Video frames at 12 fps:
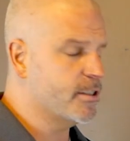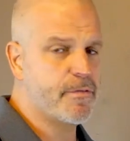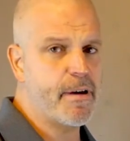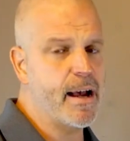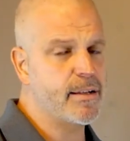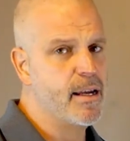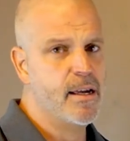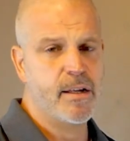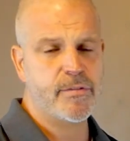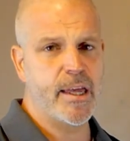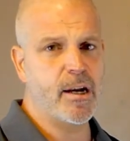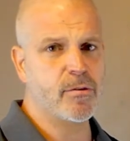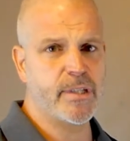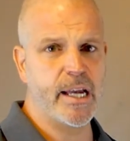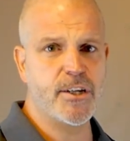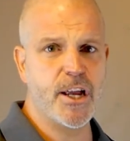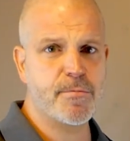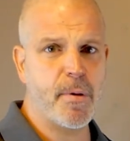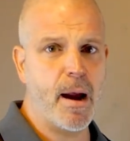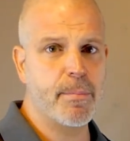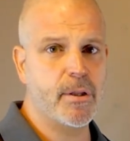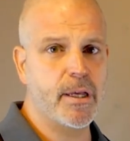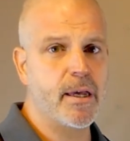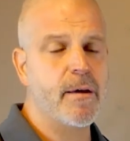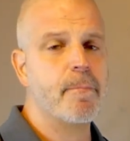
of the fact they don't digest properly.